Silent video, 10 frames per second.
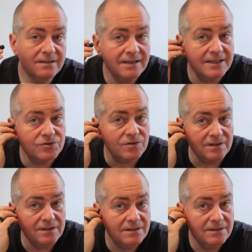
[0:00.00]

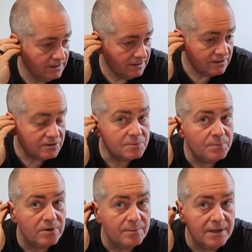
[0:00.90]
literally,
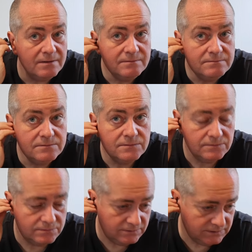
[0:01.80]
just put them in,
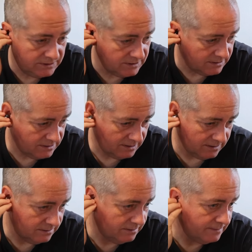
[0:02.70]
he says, and he
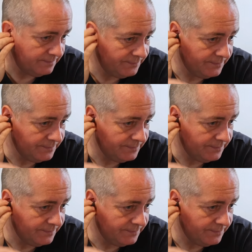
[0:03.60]
can't do it.